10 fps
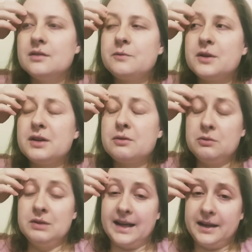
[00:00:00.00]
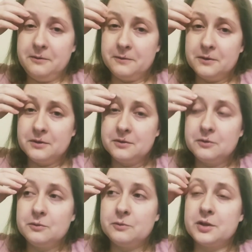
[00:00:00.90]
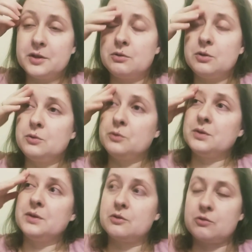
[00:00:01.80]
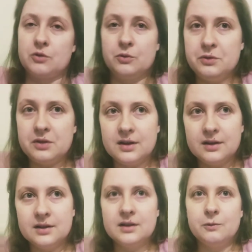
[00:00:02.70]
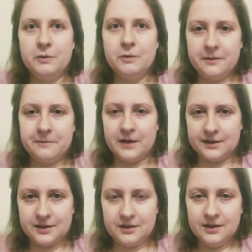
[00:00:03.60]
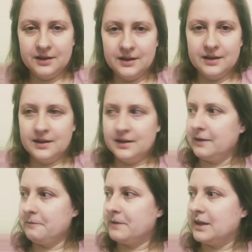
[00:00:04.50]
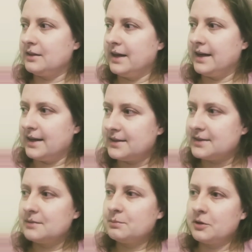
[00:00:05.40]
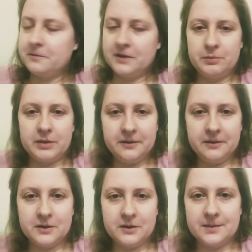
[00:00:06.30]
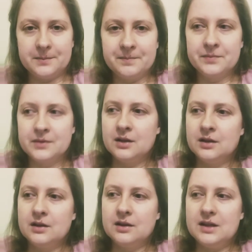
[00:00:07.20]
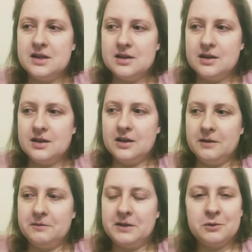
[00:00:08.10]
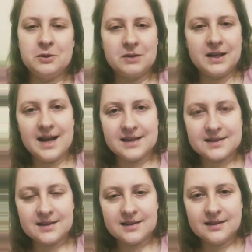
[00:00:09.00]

for their own life, for their own growth with Father, and Father has perfect plan for them if they would only ask.